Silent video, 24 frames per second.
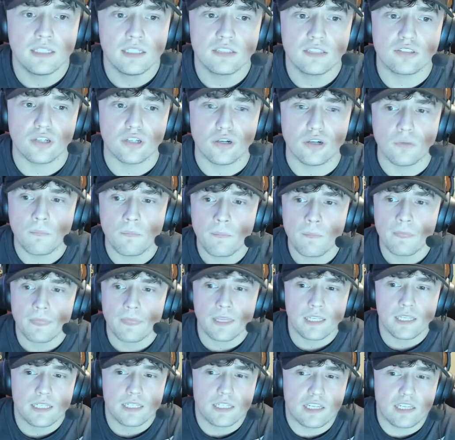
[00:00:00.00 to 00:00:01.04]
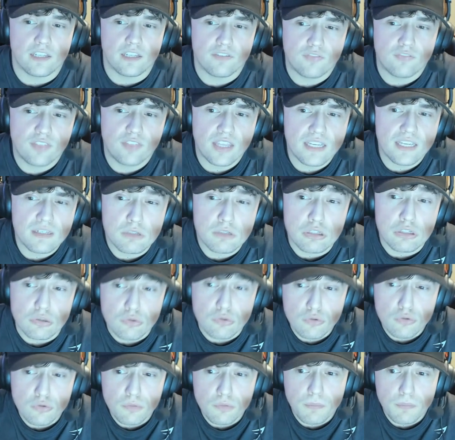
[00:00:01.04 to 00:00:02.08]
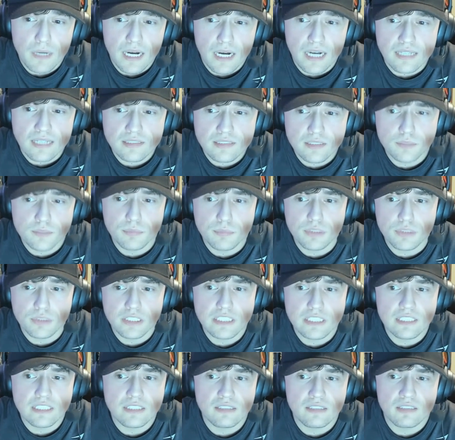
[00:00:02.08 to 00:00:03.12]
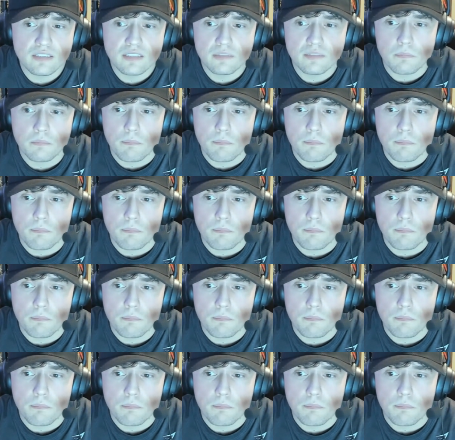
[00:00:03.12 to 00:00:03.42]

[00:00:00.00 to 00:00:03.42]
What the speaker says: So if they do possibly